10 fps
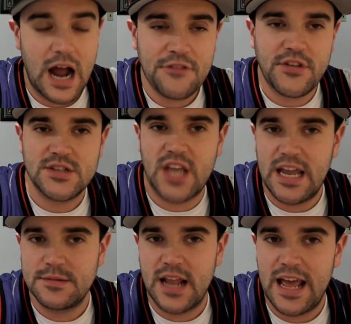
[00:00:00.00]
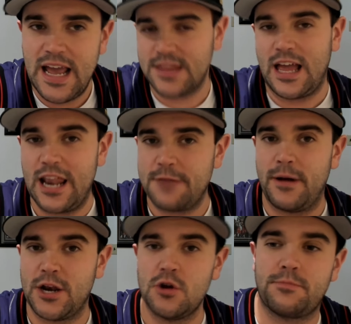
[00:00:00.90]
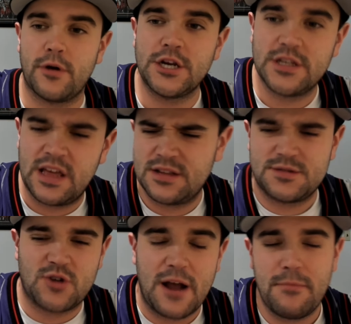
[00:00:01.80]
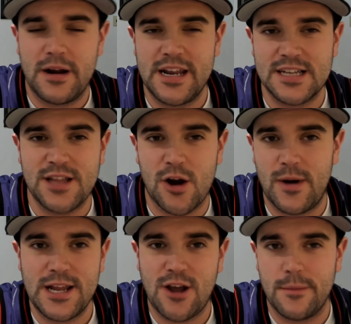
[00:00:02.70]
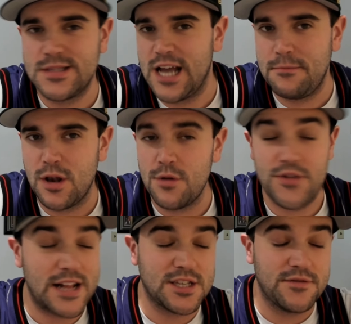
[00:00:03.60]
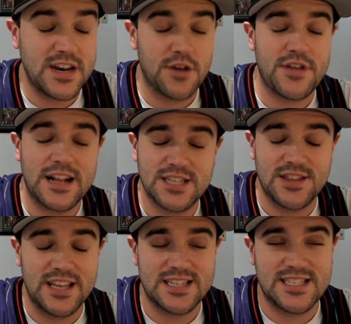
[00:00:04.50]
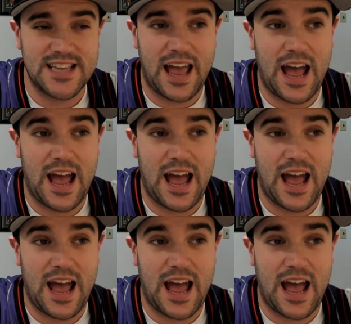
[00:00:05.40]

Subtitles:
this game today, hit that like button. I do appreciate that. Hit the subscribe button if you guys not already. Comment down below thoughts on the video, thoughts on this